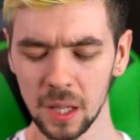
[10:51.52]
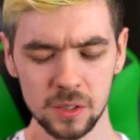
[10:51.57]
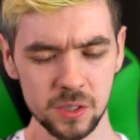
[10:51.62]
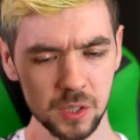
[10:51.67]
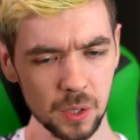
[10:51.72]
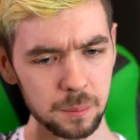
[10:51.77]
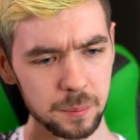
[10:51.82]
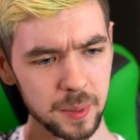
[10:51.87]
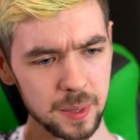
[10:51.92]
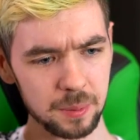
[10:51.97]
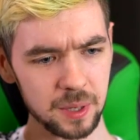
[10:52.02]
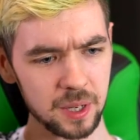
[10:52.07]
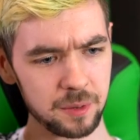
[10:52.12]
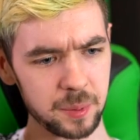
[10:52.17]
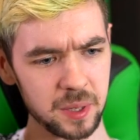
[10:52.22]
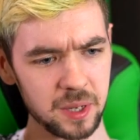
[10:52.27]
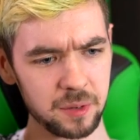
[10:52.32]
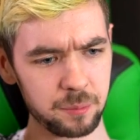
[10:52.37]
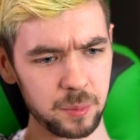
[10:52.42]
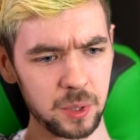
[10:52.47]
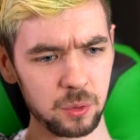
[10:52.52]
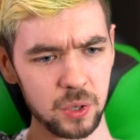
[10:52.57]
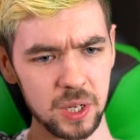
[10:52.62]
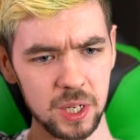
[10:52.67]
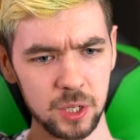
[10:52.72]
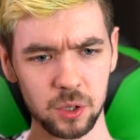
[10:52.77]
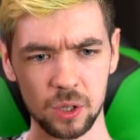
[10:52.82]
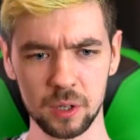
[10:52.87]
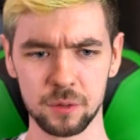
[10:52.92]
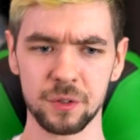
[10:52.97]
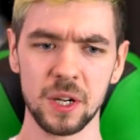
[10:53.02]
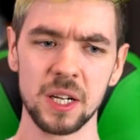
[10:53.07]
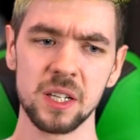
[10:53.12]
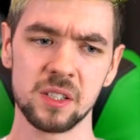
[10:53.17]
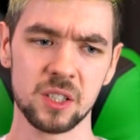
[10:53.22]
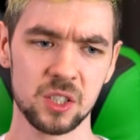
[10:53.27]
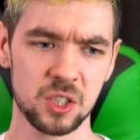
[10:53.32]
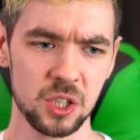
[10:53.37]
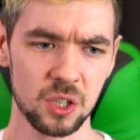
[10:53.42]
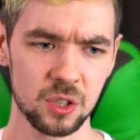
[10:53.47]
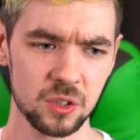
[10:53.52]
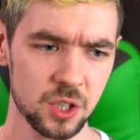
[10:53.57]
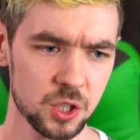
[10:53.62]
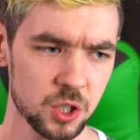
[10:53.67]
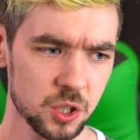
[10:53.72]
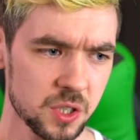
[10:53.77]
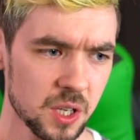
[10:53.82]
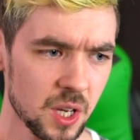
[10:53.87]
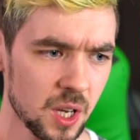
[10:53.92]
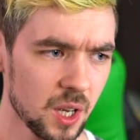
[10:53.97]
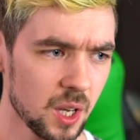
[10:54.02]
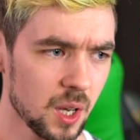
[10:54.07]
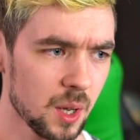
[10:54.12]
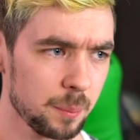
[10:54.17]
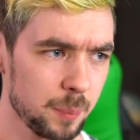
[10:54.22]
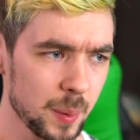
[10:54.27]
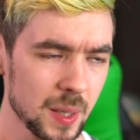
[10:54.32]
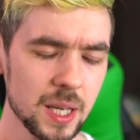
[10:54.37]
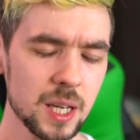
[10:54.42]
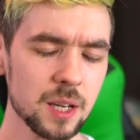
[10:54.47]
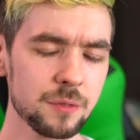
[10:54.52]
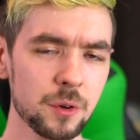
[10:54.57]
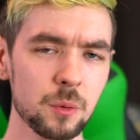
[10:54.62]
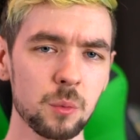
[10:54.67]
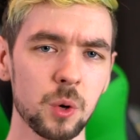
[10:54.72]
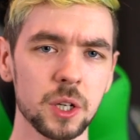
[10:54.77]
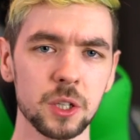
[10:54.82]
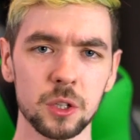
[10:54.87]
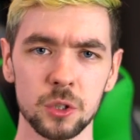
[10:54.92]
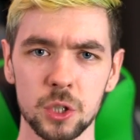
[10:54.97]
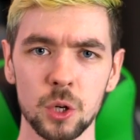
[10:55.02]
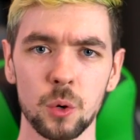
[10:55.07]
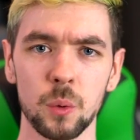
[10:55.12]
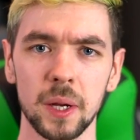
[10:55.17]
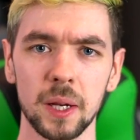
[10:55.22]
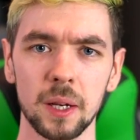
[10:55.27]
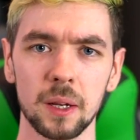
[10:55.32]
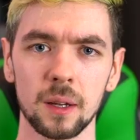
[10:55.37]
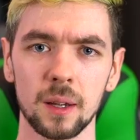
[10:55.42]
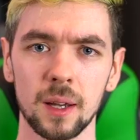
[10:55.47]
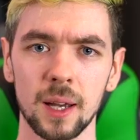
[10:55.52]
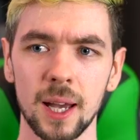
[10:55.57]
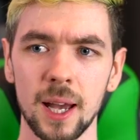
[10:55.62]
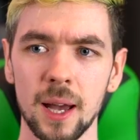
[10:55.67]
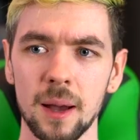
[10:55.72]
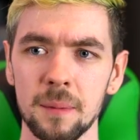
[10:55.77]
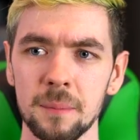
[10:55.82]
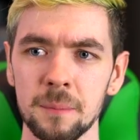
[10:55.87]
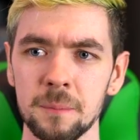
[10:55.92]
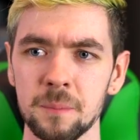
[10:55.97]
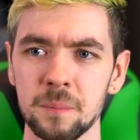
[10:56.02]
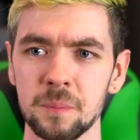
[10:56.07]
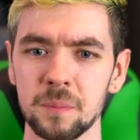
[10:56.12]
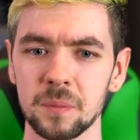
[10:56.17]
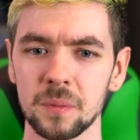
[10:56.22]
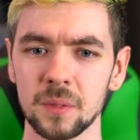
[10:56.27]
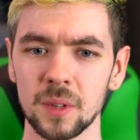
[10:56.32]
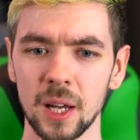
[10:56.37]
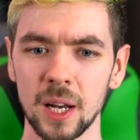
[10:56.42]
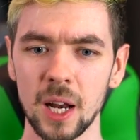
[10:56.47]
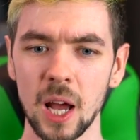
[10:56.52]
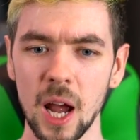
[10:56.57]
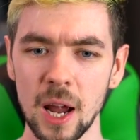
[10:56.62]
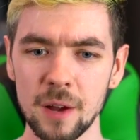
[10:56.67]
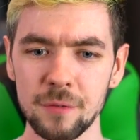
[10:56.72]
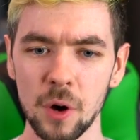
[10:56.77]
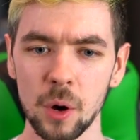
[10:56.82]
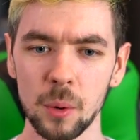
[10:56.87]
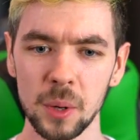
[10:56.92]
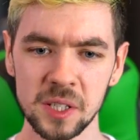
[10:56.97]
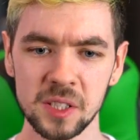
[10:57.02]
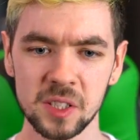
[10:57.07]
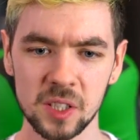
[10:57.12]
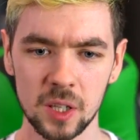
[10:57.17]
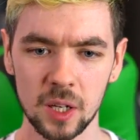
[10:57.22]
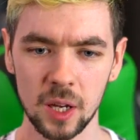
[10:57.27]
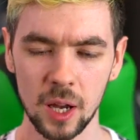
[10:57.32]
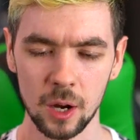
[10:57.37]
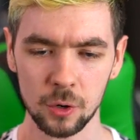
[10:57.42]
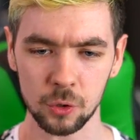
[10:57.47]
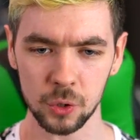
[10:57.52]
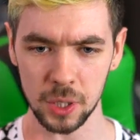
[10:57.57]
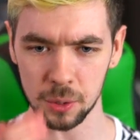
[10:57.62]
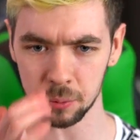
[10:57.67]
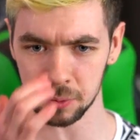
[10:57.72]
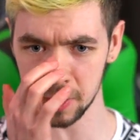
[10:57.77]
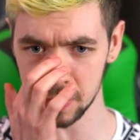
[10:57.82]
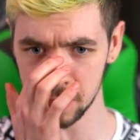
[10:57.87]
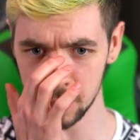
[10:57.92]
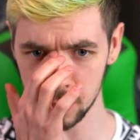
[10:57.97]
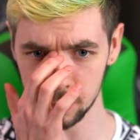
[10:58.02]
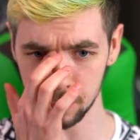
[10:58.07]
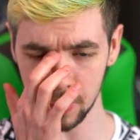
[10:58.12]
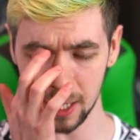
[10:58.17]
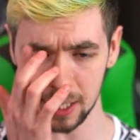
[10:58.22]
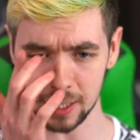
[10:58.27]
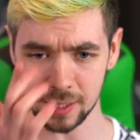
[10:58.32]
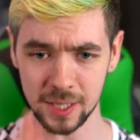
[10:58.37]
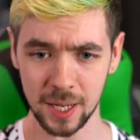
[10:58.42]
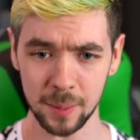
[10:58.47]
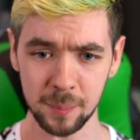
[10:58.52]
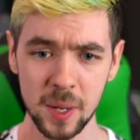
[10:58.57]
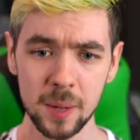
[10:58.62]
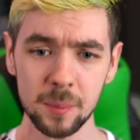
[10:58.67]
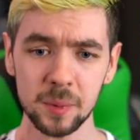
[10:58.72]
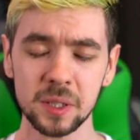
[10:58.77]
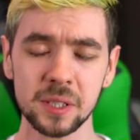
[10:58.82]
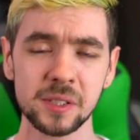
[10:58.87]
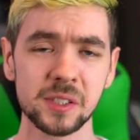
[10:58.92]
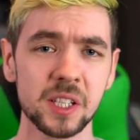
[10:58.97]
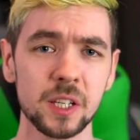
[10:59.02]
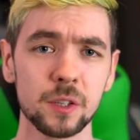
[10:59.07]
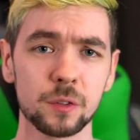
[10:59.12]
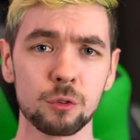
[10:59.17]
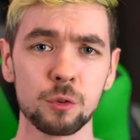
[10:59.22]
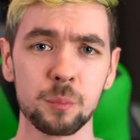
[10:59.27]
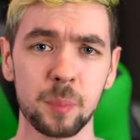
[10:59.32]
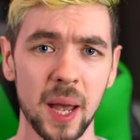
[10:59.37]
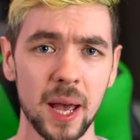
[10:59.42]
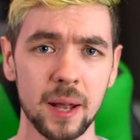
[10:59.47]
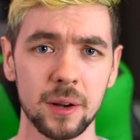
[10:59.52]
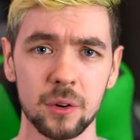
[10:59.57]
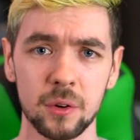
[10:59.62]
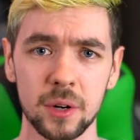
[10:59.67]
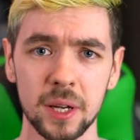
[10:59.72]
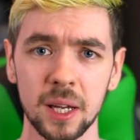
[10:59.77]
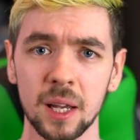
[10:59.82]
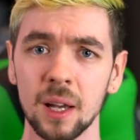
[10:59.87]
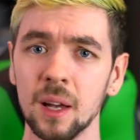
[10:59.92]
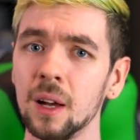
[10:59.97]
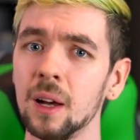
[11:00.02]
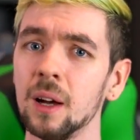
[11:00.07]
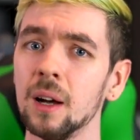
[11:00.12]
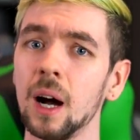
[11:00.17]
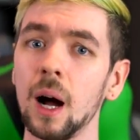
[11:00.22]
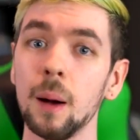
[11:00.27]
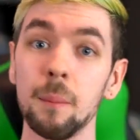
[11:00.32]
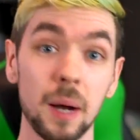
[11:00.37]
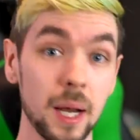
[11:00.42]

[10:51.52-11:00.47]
some people have been giving me really good advice this year to just believe in what you're doing. Um, and I've always agreed with this as well, is that people can see through pandering a